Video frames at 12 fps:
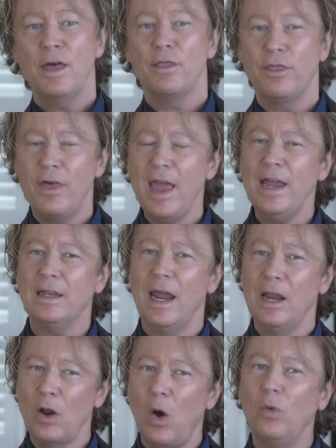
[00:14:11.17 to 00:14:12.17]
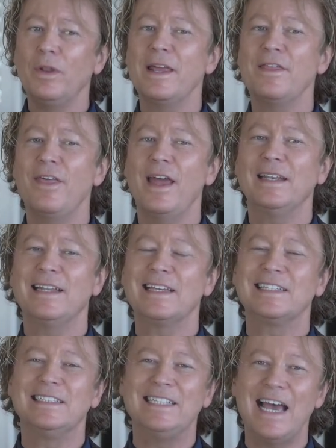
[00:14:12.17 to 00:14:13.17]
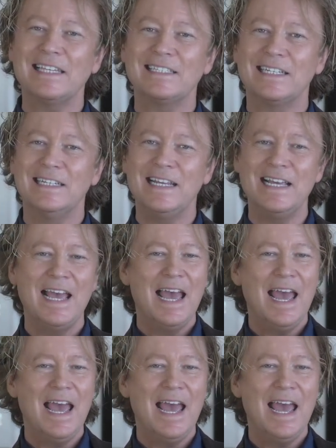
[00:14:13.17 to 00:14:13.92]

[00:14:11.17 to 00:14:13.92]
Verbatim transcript: then and only then does destiny